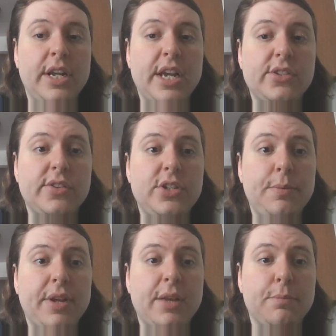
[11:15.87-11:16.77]
He asks if the
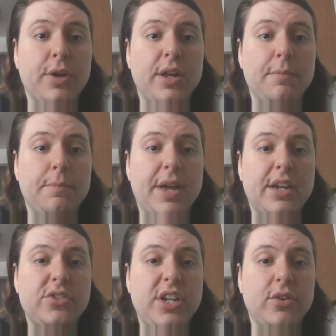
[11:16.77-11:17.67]
demon can bring
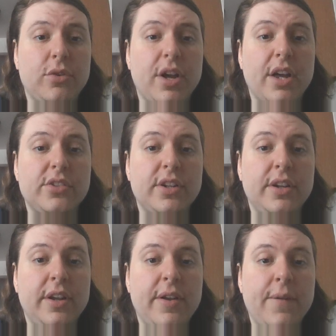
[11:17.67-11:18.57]
back Dean or not.
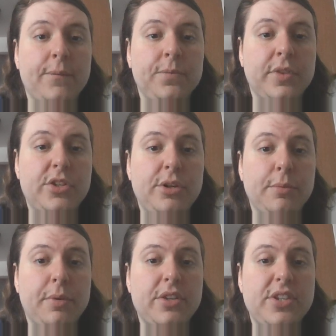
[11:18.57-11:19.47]
The demon
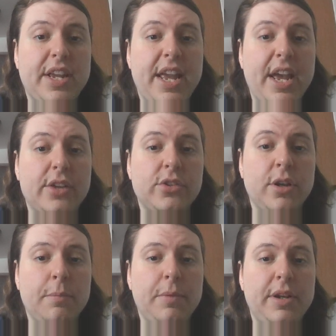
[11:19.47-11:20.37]
replies he can't,
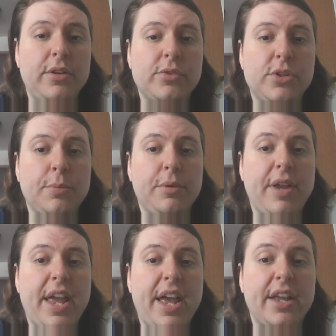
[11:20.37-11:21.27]
but he knows someone who
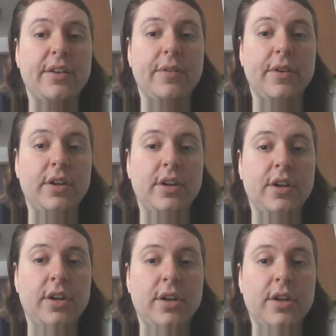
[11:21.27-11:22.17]
can.
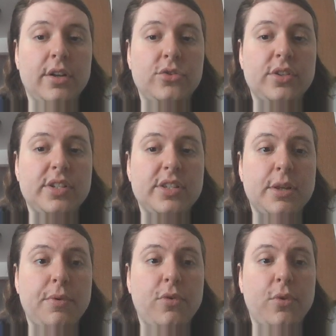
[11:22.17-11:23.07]
John says
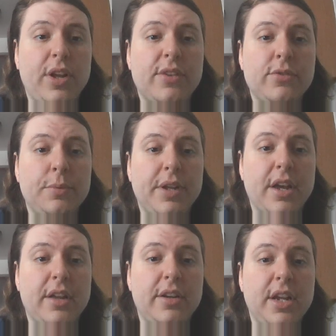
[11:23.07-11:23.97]
that before he gives him the
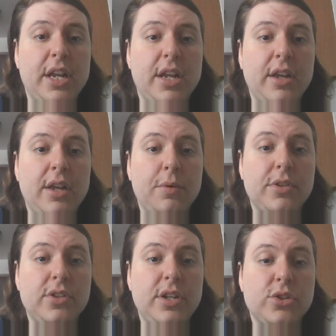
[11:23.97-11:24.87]
gun, he
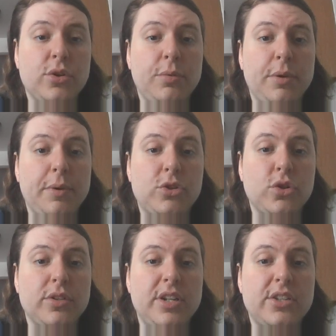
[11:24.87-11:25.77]
want, he's going to want to make
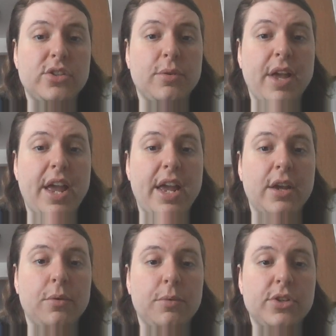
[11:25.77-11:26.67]
sure Dean's okay
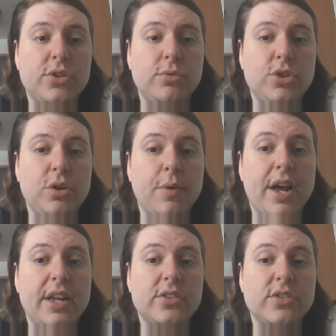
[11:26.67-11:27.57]
with his own two
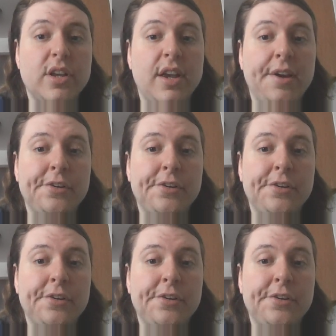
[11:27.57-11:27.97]
eyes.